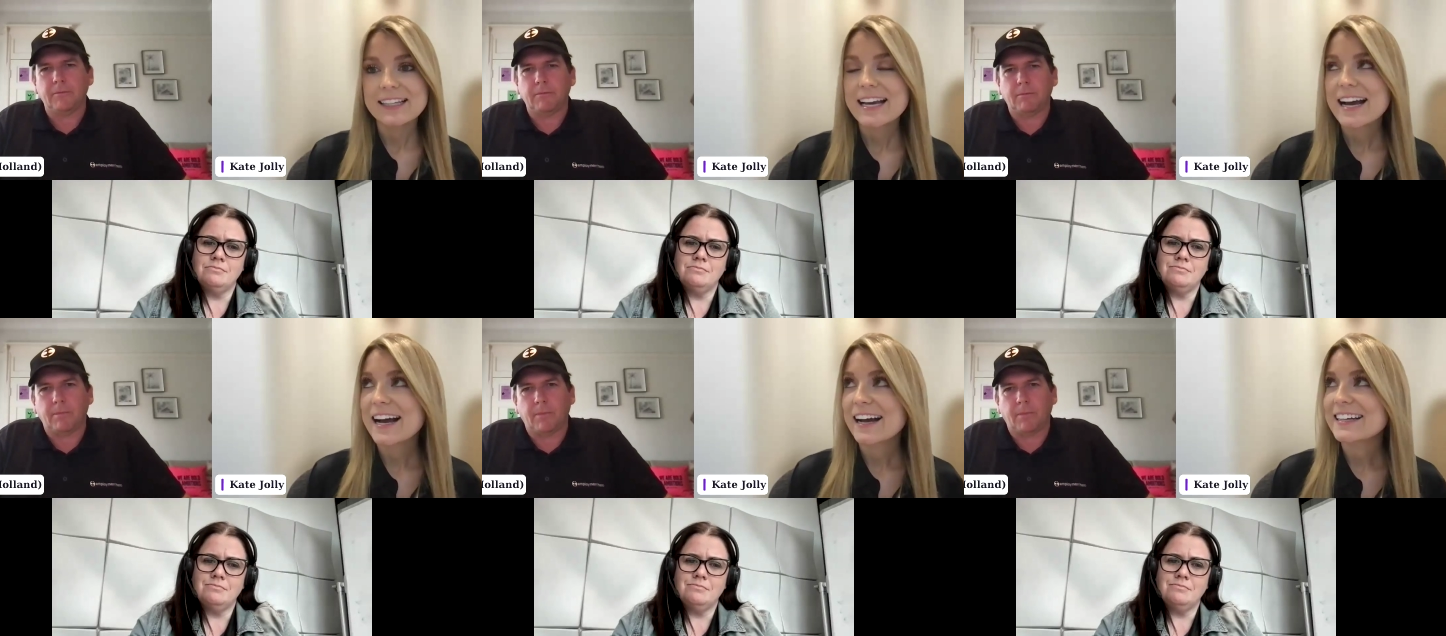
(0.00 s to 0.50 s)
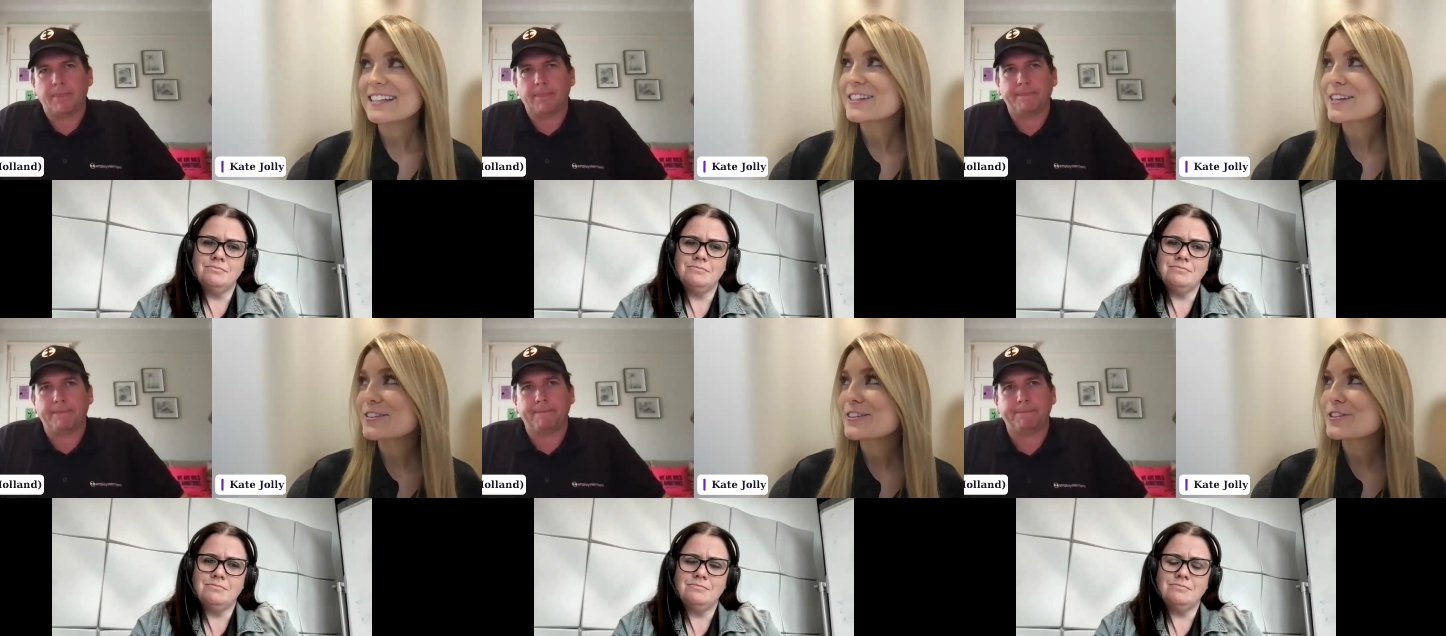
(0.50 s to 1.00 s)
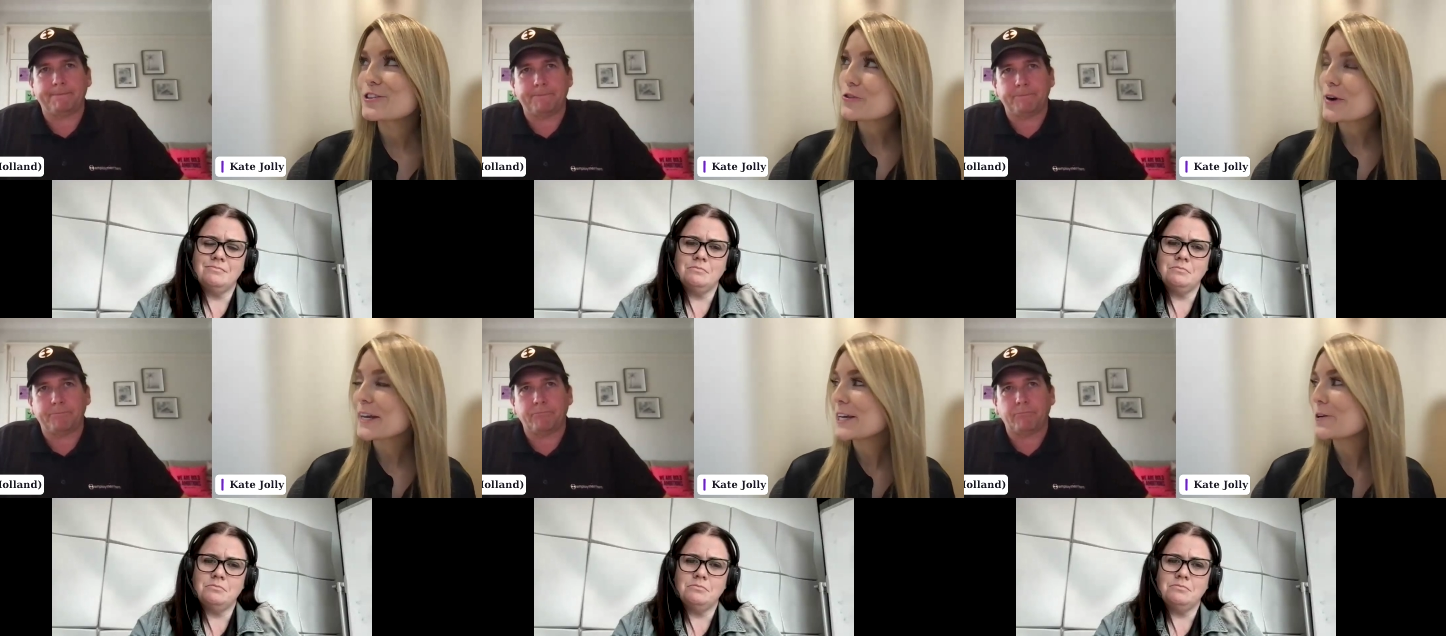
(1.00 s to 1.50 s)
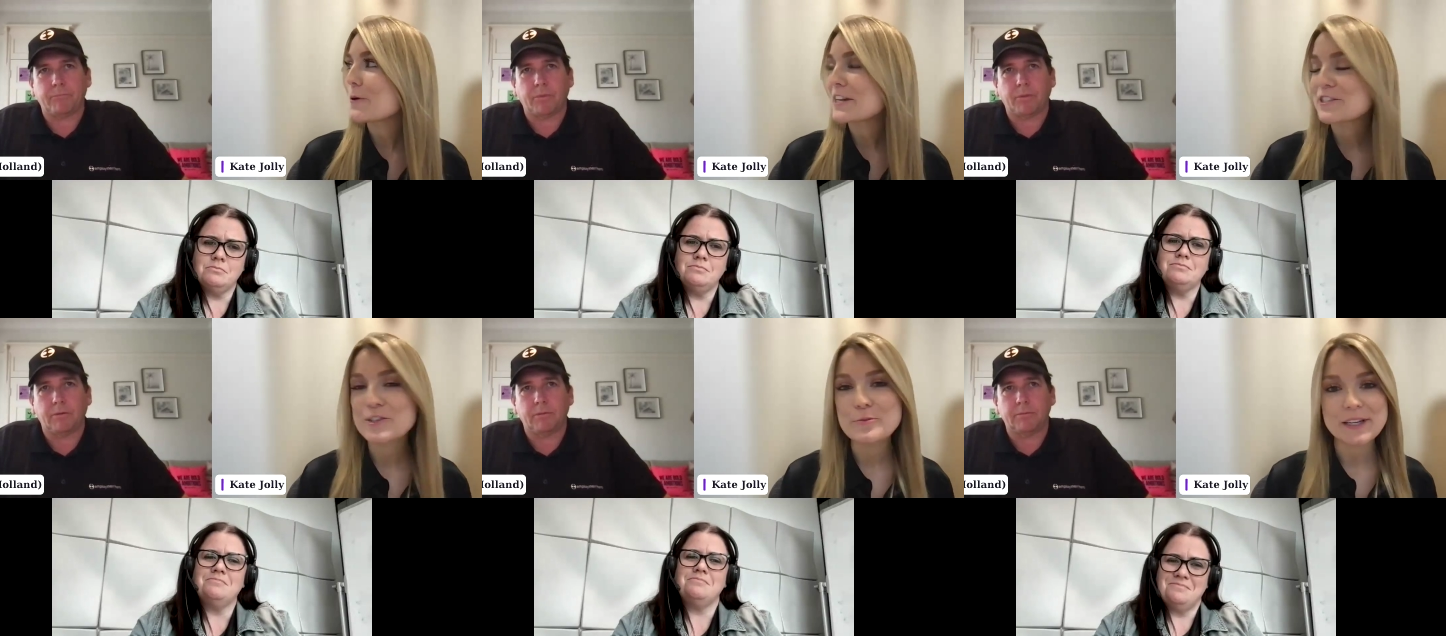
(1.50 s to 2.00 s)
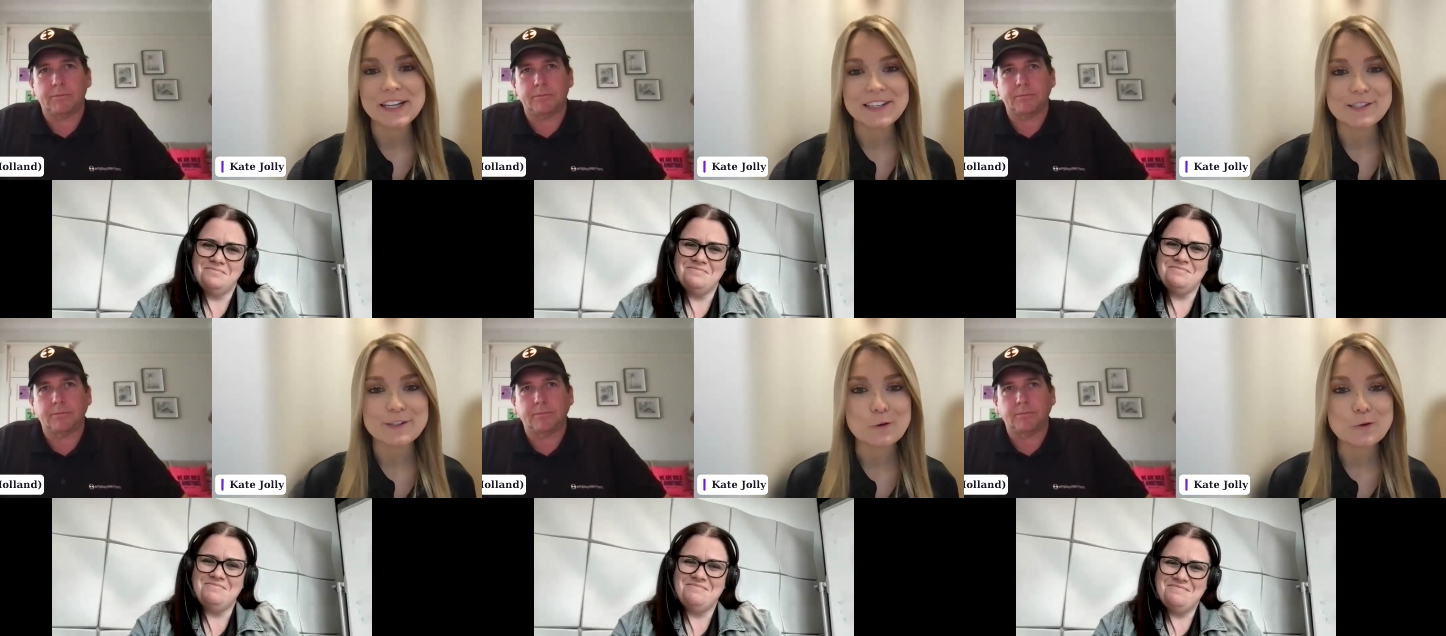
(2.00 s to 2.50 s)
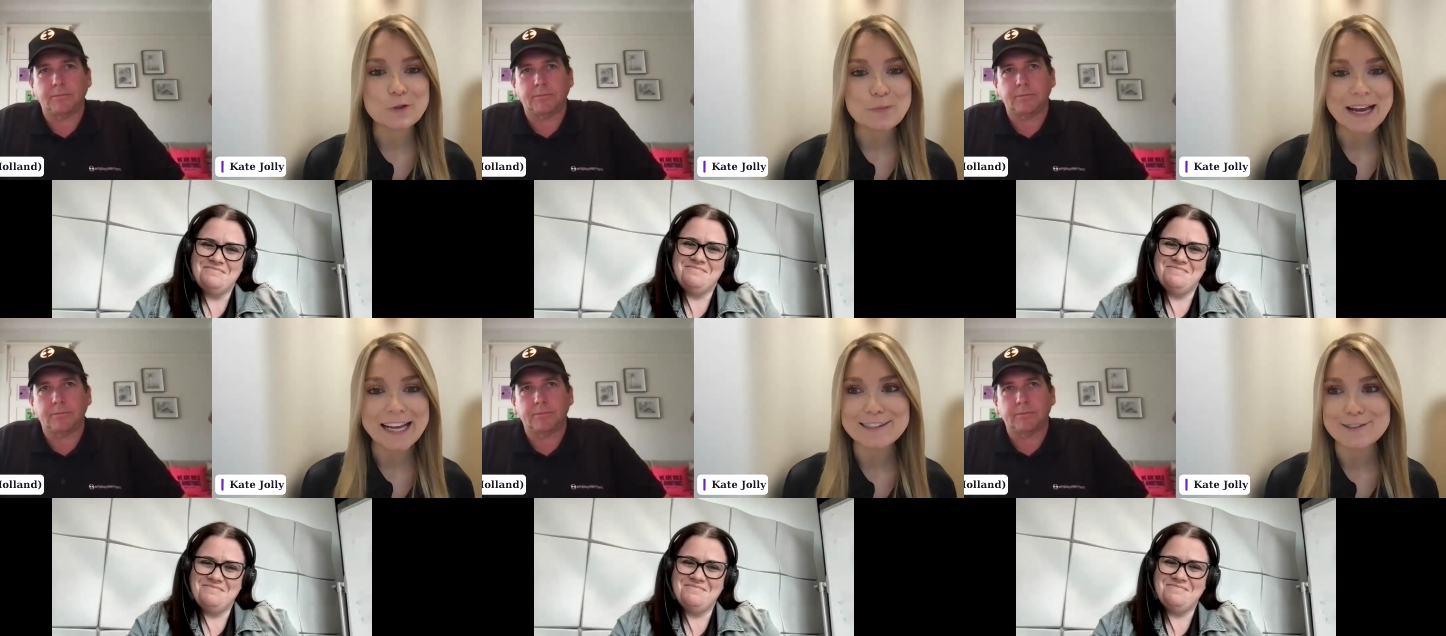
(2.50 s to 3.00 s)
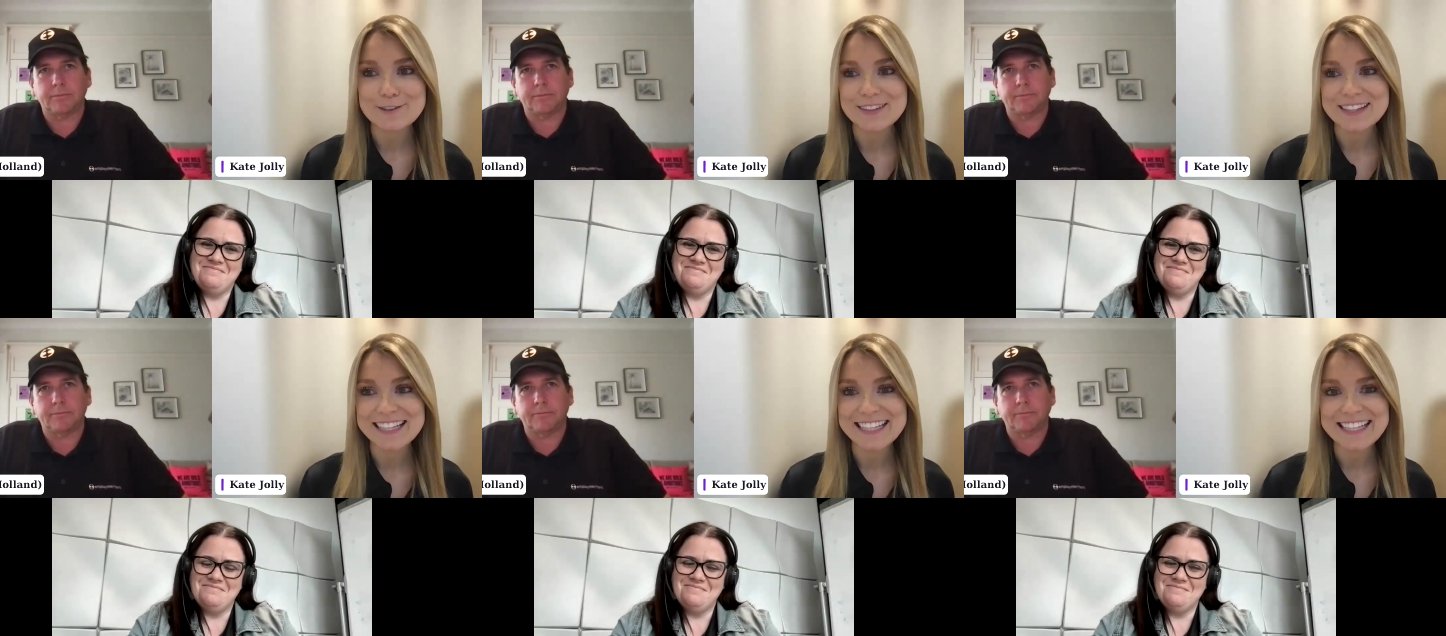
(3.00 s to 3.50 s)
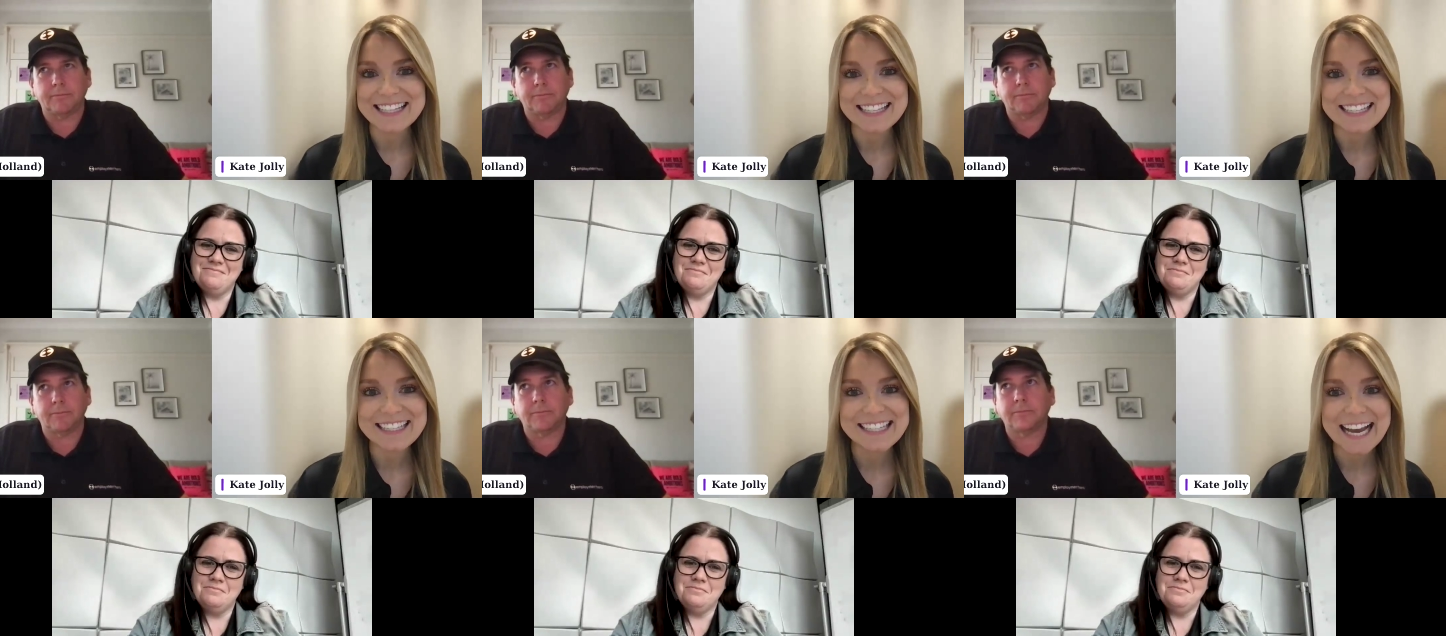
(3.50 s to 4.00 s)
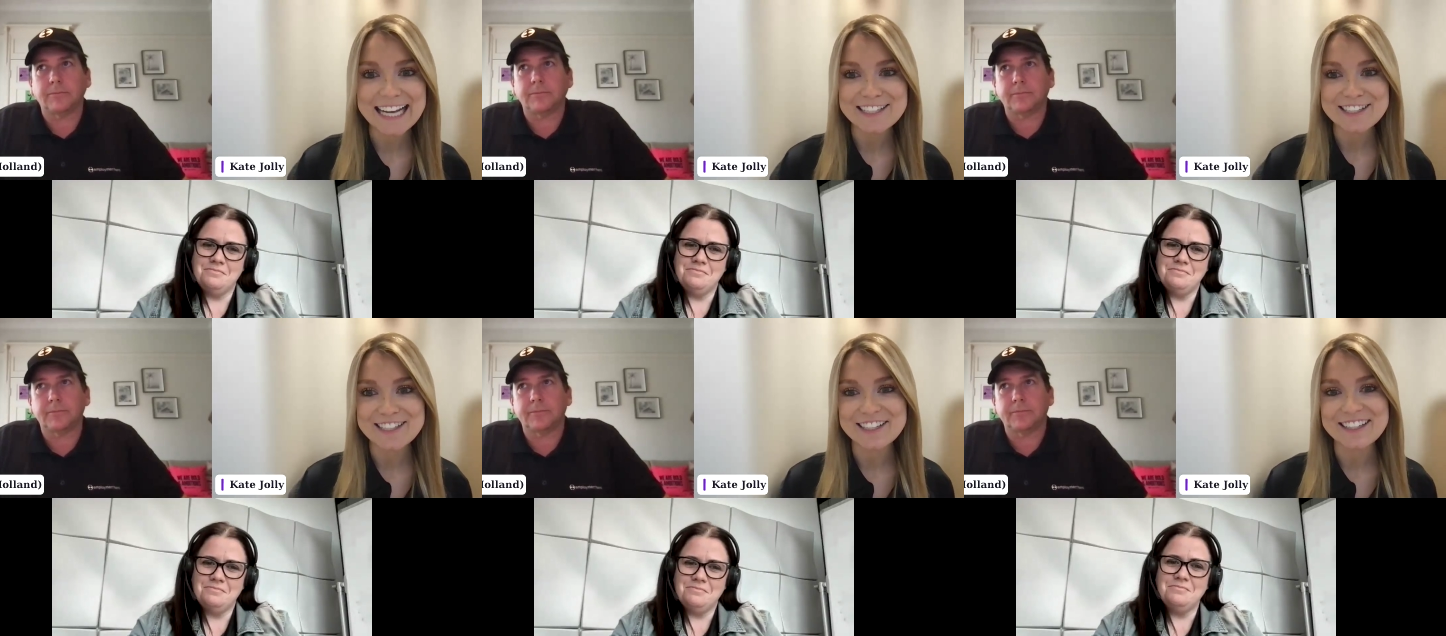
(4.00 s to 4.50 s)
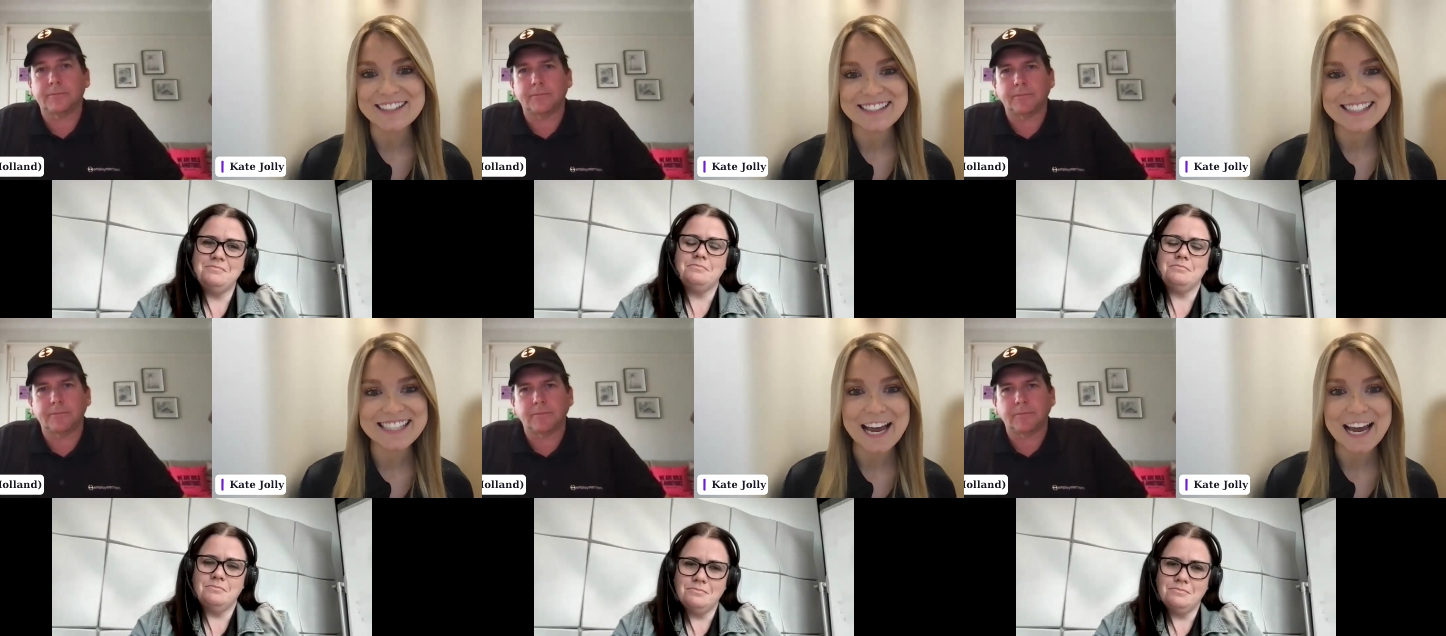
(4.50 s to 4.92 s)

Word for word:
Speaker 1: Yeah, it's a, it's a tricky question because it all depends on the candidate.